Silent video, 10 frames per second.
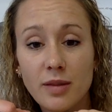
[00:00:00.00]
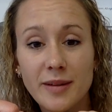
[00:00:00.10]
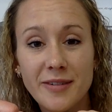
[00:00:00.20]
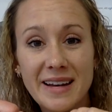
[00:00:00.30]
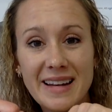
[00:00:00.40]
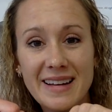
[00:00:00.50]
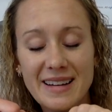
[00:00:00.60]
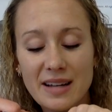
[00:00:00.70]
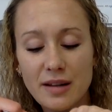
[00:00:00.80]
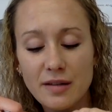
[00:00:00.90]
Count with me.
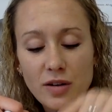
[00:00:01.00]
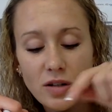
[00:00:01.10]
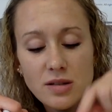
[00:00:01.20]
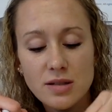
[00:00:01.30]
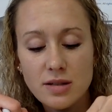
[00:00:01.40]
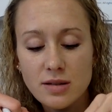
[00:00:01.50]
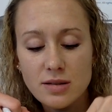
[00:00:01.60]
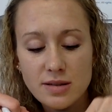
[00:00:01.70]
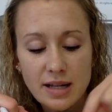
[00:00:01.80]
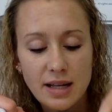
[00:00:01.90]
Ready? First,
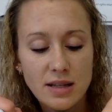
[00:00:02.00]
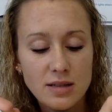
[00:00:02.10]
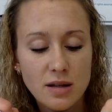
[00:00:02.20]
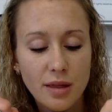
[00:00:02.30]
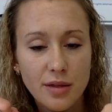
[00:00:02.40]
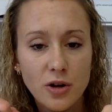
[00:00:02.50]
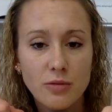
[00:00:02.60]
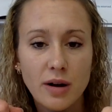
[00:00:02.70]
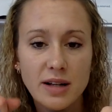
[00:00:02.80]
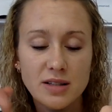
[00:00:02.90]
second,
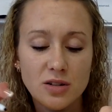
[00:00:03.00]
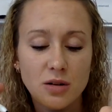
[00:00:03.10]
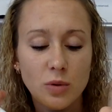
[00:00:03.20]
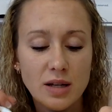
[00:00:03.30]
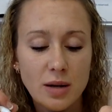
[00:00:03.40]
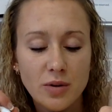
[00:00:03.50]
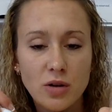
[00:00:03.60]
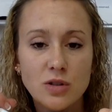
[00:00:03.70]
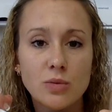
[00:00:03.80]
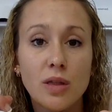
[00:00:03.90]
third. Red is third. What
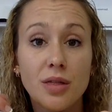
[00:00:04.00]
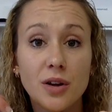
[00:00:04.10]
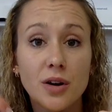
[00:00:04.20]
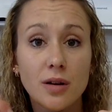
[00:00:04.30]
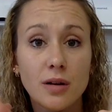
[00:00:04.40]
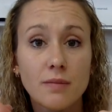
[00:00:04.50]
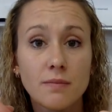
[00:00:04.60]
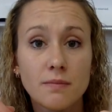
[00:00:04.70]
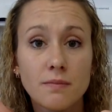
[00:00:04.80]
number goes with third?